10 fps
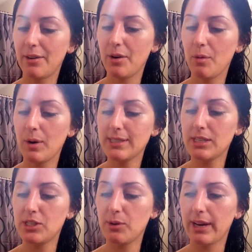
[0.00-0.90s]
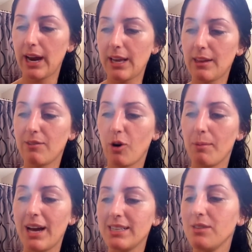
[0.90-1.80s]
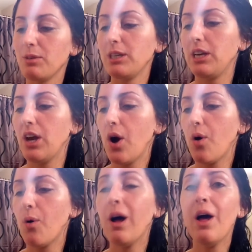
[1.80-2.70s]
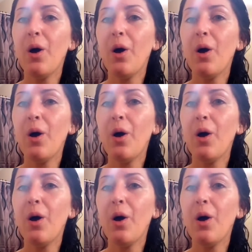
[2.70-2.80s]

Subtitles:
wasn't doing anything for me. I didn't really know